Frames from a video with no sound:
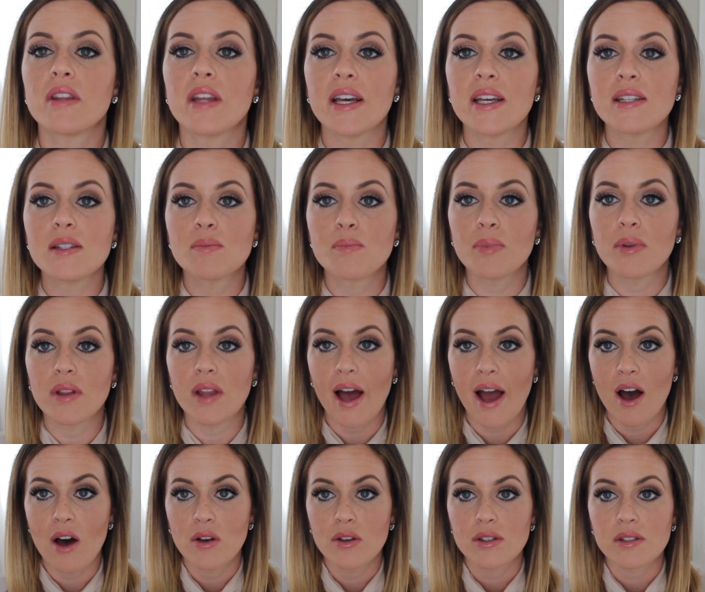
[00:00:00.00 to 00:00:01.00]
This
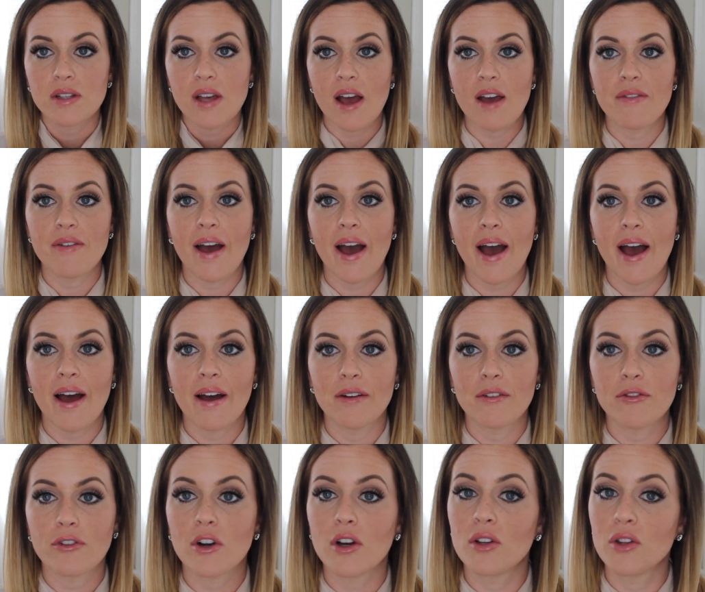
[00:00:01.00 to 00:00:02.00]
blouse I've had
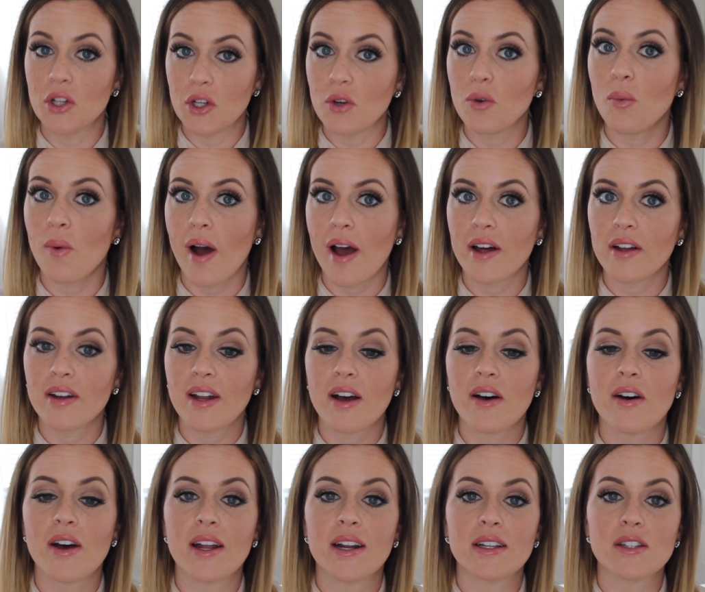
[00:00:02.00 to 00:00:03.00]
for a little while
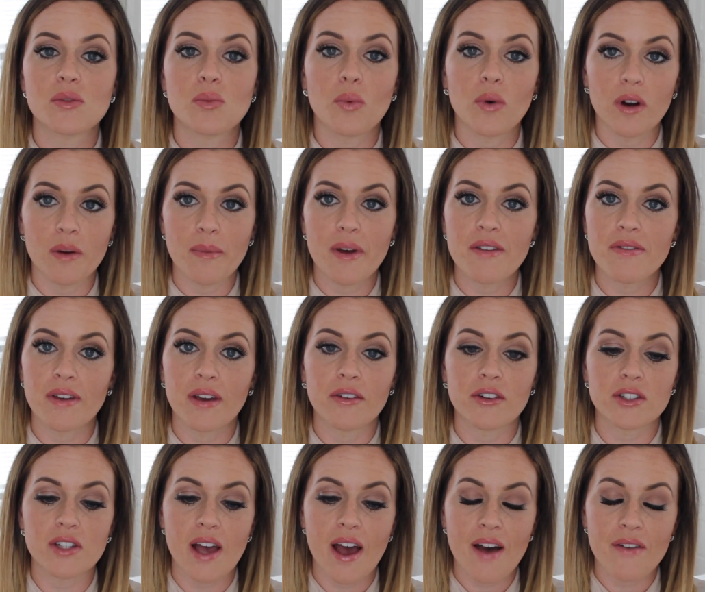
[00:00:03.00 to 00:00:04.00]
now and it's one of my
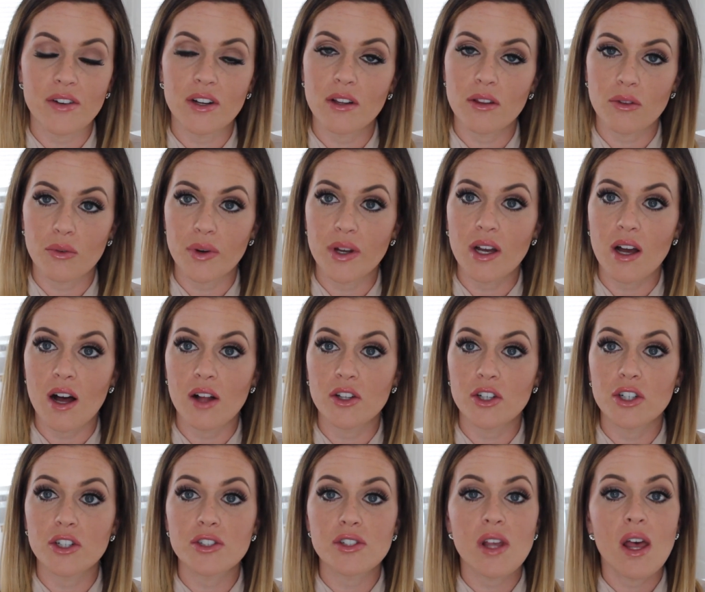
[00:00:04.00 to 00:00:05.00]
favorites. I have it in three
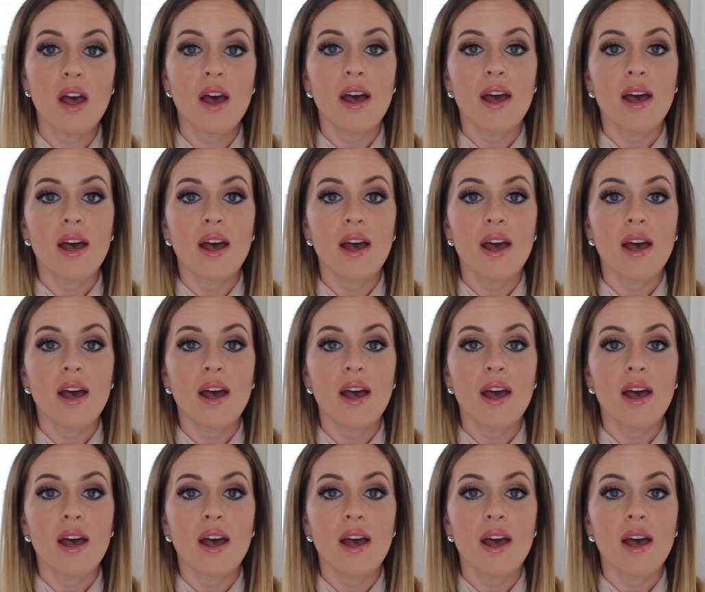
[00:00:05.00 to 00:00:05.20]
colors.